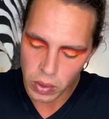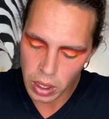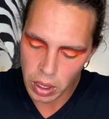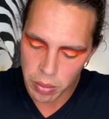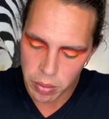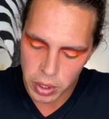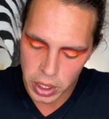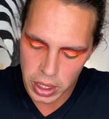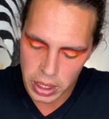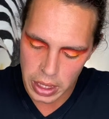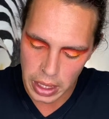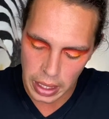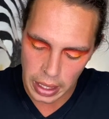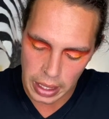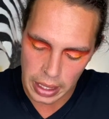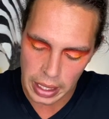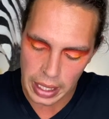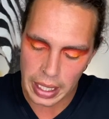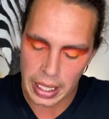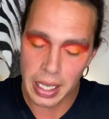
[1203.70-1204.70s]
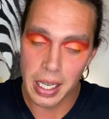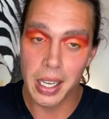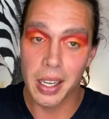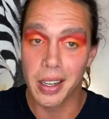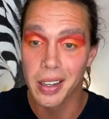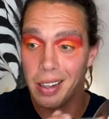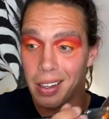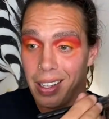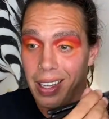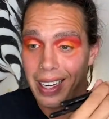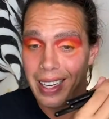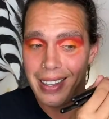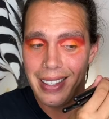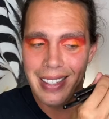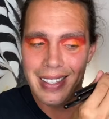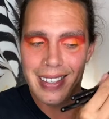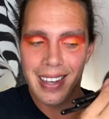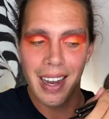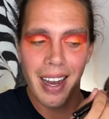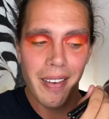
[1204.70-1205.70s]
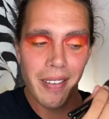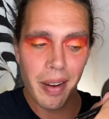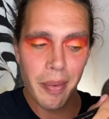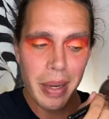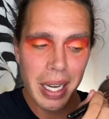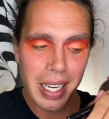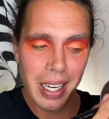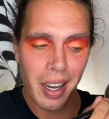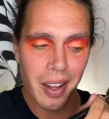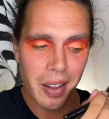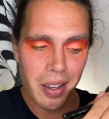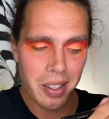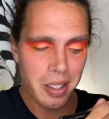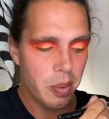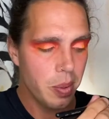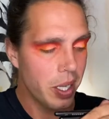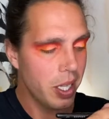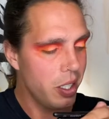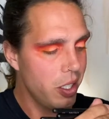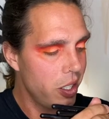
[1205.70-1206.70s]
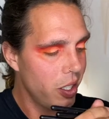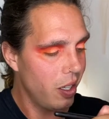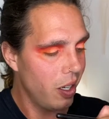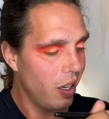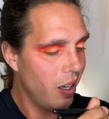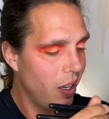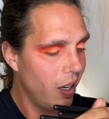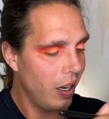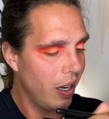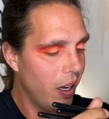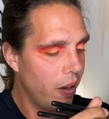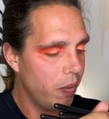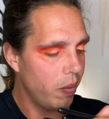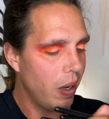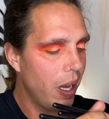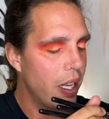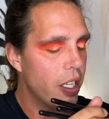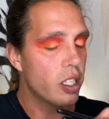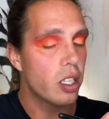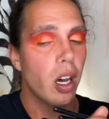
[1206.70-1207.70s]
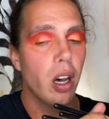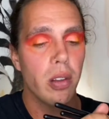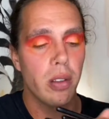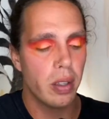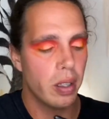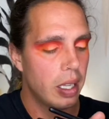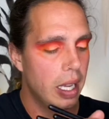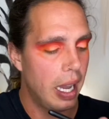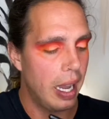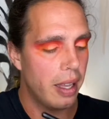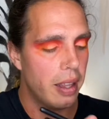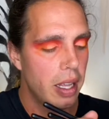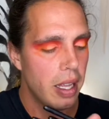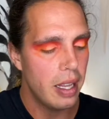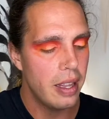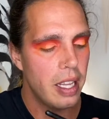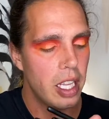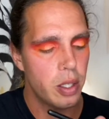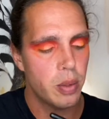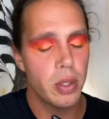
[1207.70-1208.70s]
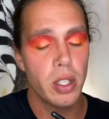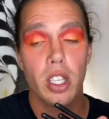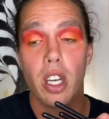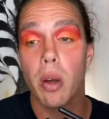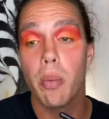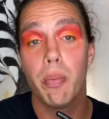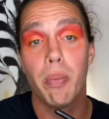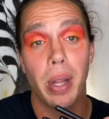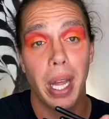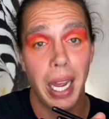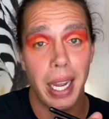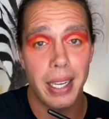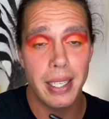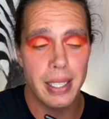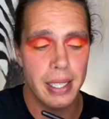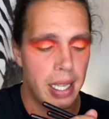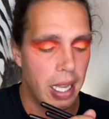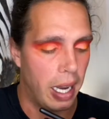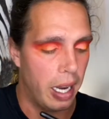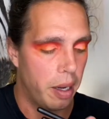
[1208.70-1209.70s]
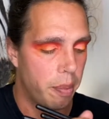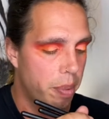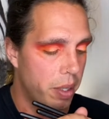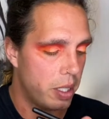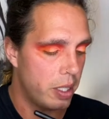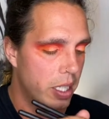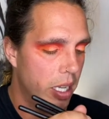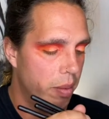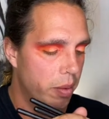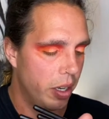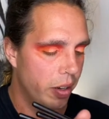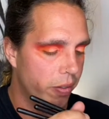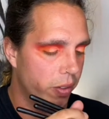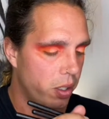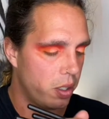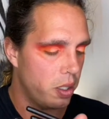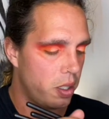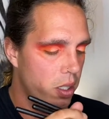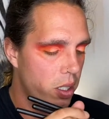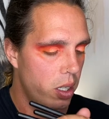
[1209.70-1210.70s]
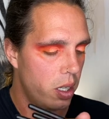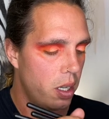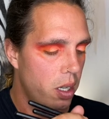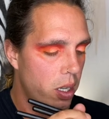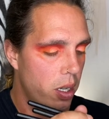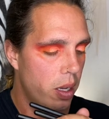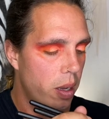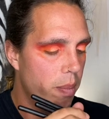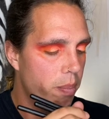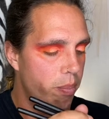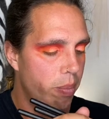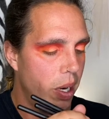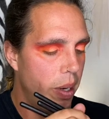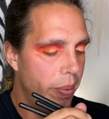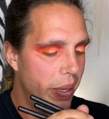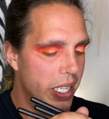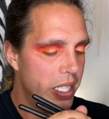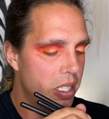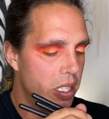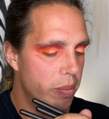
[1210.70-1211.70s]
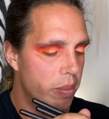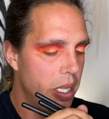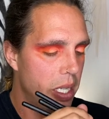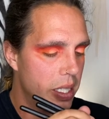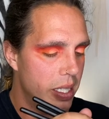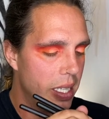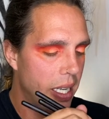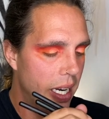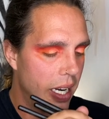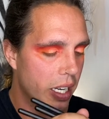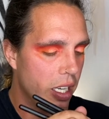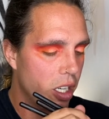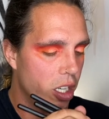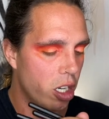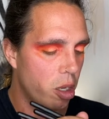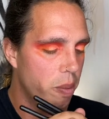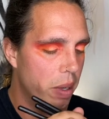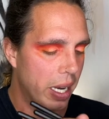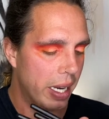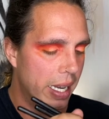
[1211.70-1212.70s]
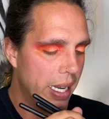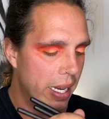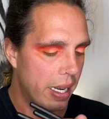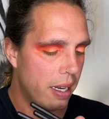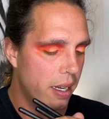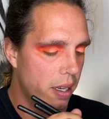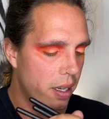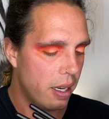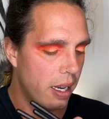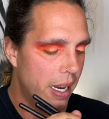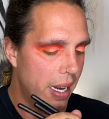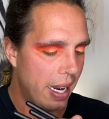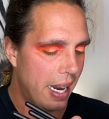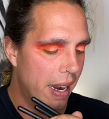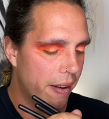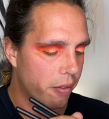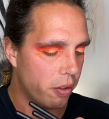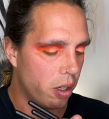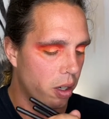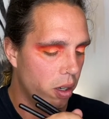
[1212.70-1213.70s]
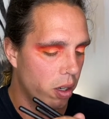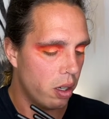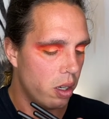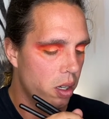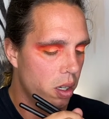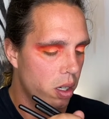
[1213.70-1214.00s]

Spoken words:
I'm just gonna clean cleaning these off on my color switch. Well, it's called, okay, this one's called blank slate, but same difference. But it basically means that I could go back in after